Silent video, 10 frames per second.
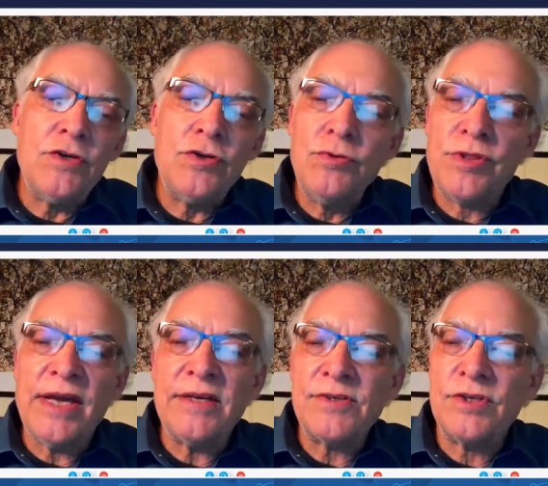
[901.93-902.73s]

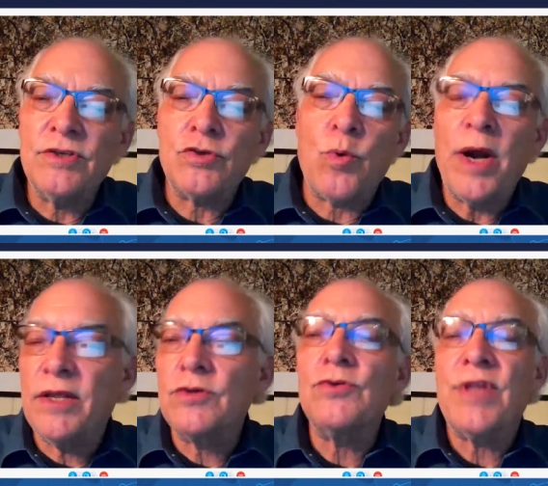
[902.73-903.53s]
2020
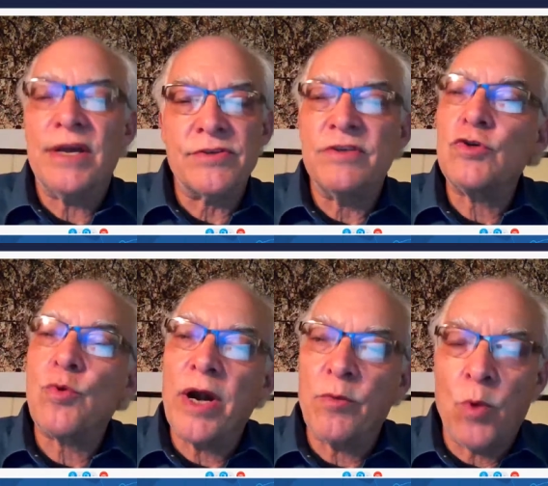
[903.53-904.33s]
and
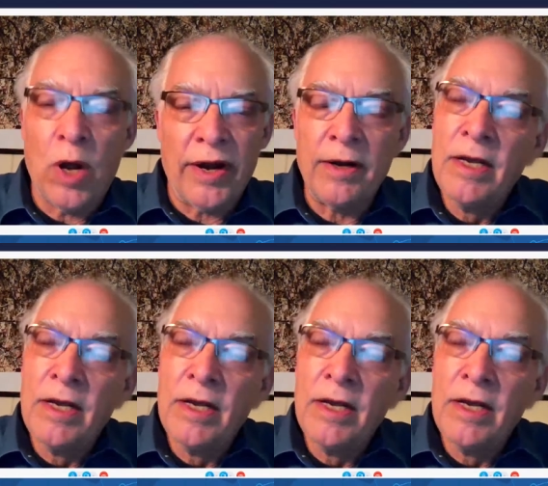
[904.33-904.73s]
2021,